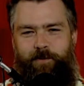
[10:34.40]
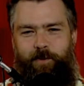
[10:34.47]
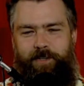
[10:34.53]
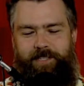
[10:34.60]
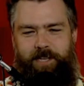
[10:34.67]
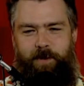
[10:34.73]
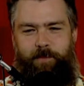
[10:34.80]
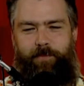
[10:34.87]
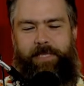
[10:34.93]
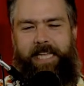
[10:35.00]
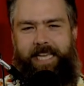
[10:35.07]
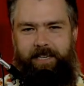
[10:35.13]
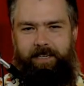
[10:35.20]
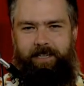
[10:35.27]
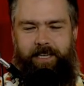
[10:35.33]
was
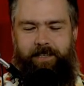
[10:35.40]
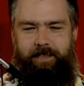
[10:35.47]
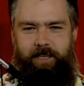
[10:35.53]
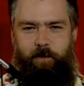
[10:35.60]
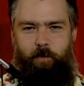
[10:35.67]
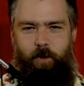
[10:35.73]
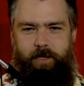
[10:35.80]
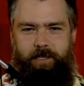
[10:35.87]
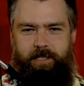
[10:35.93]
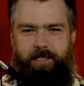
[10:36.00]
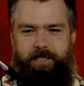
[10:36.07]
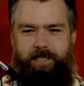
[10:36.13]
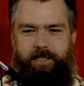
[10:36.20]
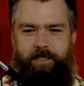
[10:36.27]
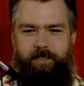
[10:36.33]
Blade in the
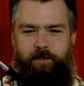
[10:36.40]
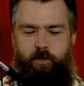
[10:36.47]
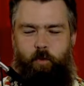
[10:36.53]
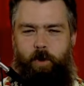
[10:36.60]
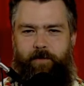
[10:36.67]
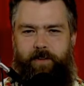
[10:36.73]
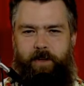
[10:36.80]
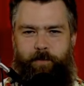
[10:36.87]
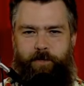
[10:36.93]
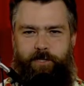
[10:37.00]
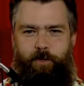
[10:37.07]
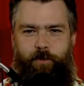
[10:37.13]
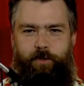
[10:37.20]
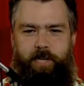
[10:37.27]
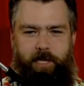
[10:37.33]
1-season,
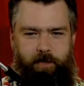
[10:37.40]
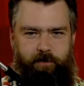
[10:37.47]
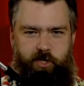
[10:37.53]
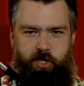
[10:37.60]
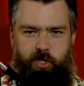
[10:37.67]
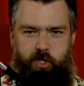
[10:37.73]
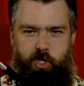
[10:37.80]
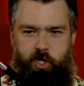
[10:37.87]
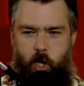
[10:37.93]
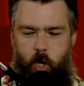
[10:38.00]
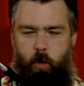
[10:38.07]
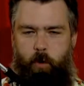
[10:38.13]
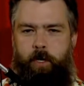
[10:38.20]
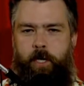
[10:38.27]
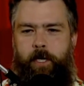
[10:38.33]
12-episode television
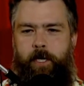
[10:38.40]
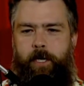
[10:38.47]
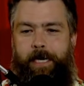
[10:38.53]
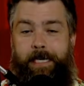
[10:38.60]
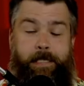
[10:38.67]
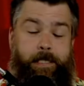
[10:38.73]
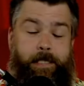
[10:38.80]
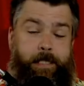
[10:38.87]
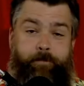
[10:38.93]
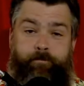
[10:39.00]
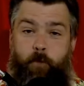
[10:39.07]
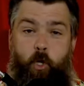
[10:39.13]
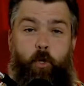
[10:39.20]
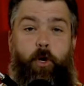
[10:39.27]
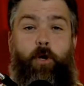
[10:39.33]
show.
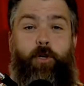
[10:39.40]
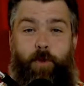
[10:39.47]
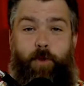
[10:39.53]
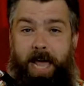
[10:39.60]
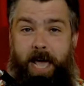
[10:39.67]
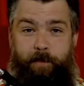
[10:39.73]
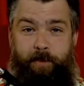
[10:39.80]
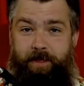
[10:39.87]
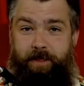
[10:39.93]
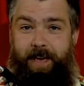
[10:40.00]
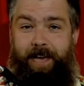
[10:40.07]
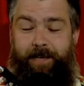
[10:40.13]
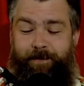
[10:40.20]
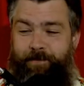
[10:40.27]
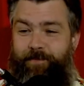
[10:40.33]
Who knows what happened to
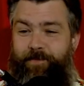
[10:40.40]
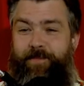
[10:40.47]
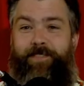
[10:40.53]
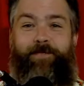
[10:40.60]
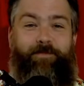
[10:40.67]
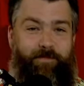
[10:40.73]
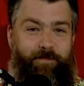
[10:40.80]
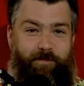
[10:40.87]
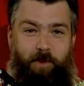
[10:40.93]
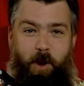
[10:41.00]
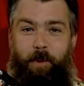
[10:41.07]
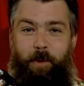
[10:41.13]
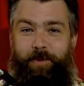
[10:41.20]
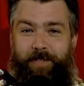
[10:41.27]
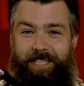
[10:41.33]
that?
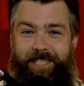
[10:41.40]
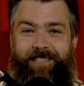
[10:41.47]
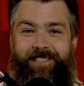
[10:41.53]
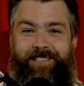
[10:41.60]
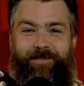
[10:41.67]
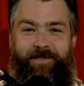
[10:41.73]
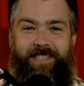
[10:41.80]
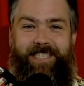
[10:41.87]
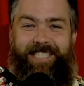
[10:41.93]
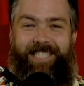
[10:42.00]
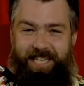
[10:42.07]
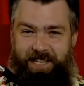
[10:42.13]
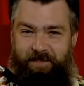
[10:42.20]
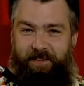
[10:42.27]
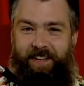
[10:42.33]
Probably
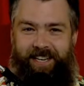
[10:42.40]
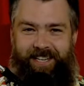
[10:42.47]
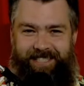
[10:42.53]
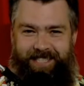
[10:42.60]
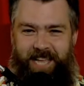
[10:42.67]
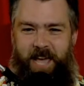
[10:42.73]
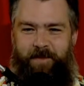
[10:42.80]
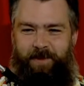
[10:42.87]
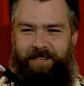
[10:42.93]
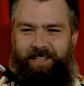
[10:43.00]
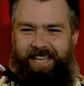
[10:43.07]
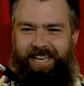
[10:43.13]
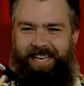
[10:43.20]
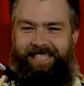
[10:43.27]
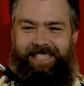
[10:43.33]
Sticky Fingers happened to
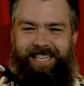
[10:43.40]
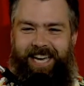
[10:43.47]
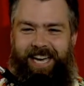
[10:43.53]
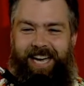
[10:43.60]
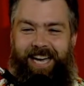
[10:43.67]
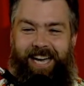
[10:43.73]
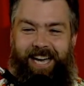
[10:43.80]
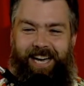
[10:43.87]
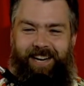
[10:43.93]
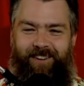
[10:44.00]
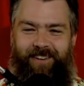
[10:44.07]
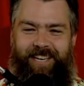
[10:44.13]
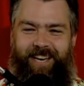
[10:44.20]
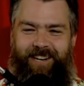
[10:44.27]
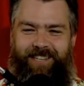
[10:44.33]
that.
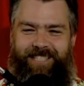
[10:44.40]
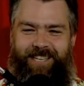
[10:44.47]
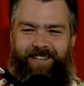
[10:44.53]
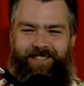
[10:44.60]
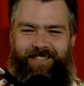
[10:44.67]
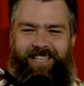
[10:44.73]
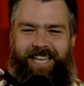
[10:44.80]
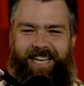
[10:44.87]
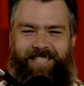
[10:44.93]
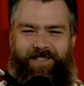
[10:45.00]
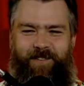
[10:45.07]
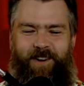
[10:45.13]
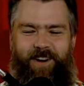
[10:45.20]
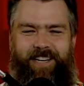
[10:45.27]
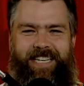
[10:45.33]
We got ourselves the
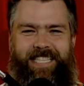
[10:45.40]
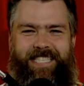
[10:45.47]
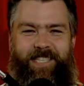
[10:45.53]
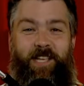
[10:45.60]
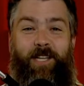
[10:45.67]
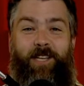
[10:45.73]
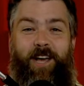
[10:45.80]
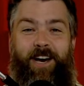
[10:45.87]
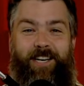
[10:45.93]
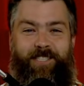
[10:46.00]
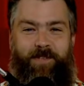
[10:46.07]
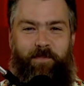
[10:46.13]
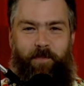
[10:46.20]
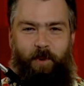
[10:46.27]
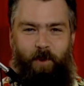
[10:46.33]
last one. It's The
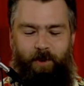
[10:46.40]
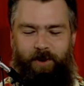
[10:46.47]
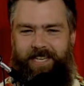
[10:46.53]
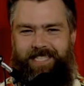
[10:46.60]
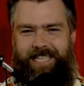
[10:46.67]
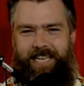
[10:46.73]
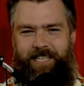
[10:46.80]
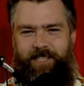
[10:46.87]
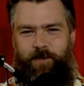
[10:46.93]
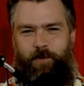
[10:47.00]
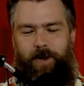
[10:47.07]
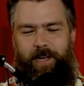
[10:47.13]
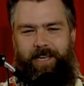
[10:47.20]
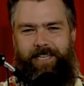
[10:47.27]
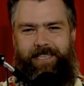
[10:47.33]
Lost Boys. That's
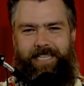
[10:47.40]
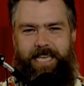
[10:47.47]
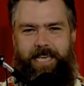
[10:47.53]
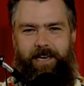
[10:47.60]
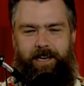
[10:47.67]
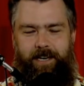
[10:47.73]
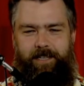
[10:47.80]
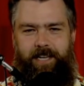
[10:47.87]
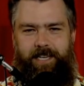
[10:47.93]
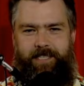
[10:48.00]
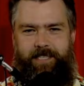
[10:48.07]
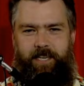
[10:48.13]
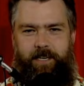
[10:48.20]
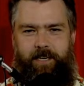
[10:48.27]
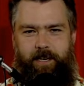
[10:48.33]
right. The
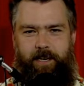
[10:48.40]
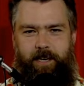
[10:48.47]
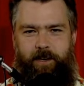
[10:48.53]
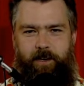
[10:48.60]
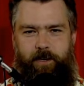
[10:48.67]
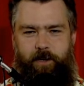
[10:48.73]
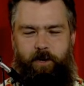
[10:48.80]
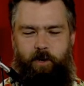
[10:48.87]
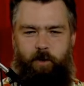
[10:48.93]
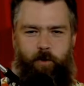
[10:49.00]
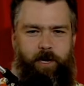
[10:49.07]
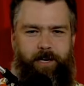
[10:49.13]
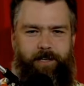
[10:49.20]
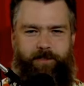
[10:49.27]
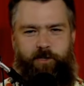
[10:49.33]
classic,
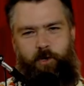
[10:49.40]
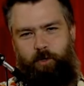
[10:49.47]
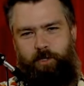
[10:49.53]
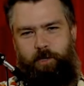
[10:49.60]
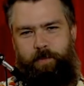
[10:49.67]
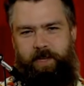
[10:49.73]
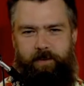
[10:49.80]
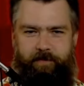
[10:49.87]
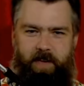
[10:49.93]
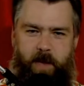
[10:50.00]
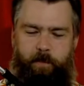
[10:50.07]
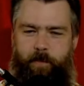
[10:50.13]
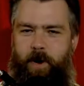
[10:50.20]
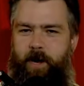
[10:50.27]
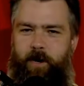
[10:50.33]
it's cool to be a
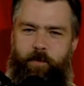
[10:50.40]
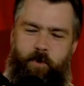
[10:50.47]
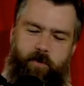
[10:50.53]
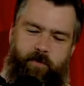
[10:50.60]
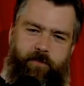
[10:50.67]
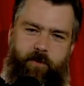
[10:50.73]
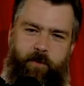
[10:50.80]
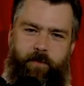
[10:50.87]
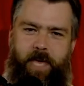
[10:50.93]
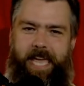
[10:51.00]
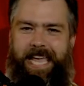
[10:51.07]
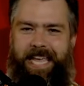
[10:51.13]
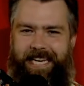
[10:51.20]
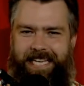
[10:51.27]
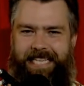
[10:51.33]
vampire movie from the
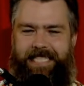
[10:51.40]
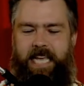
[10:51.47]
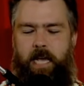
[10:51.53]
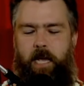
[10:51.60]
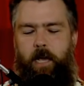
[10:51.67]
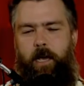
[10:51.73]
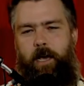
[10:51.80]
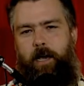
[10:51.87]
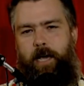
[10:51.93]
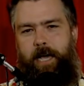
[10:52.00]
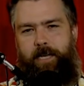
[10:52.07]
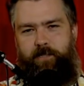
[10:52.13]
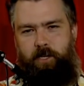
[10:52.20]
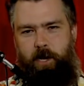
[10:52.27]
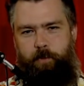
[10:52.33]
80s.
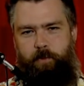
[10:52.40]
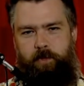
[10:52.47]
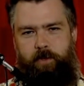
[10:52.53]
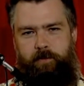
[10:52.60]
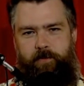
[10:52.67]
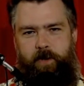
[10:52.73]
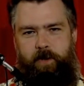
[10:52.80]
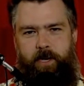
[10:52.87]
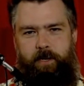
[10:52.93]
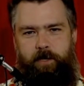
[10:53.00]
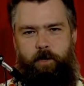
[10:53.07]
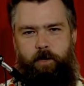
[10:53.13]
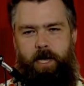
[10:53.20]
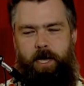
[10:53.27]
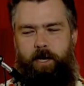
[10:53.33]
Has a couple of
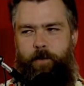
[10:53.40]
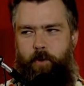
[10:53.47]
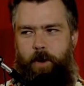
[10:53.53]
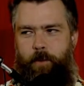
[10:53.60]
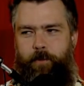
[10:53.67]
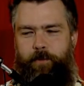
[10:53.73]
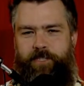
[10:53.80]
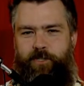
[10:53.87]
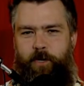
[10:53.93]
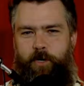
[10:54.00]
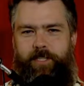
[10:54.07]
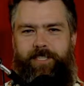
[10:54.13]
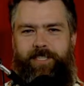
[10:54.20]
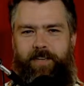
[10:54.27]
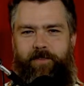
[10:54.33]
probably
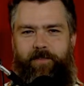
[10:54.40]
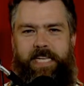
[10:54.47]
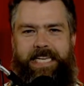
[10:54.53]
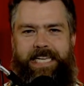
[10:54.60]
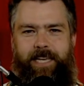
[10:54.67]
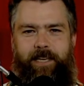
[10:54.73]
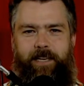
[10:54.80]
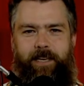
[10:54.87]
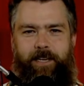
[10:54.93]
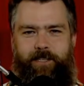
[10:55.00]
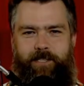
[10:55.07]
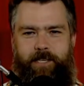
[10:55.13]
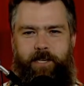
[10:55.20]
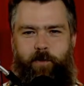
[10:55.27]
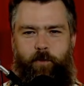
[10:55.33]
straight to DVD
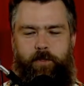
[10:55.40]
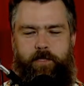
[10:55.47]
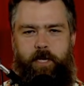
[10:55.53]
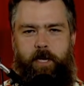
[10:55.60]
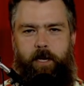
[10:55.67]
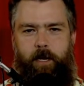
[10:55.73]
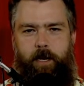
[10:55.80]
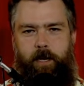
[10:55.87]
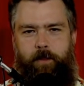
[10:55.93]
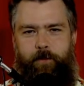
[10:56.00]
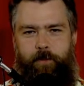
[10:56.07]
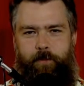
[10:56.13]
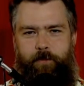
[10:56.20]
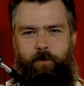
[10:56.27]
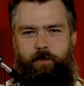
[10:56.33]
sequels.
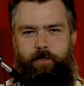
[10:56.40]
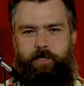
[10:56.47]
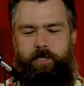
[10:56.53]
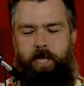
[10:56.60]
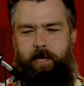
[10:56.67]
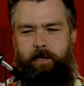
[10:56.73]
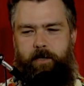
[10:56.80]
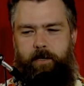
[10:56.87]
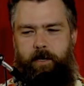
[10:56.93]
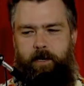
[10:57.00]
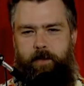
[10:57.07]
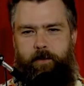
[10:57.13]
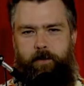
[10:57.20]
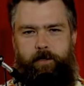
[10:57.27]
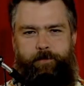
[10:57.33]
The Thirst and
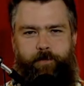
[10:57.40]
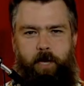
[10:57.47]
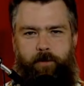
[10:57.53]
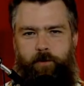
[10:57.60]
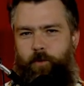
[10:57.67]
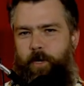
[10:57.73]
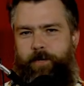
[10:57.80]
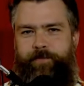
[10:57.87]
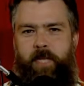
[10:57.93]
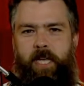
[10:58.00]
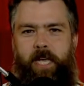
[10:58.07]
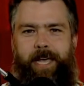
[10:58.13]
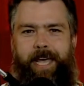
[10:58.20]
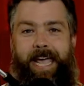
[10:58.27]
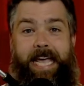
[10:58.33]
the other one.
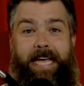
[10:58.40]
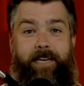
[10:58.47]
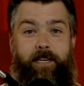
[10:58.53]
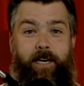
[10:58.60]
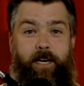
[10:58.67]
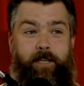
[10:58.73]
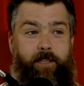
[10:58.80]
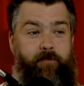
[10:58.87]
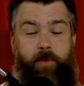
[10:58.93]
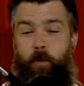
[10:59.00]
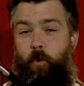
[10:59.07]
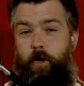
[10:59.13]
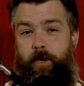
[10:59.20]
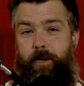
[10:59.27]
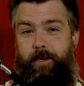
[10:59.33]
And they've been
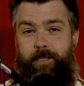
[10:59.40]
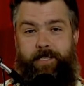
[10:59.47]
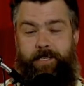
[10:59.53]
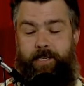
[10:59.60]
working on a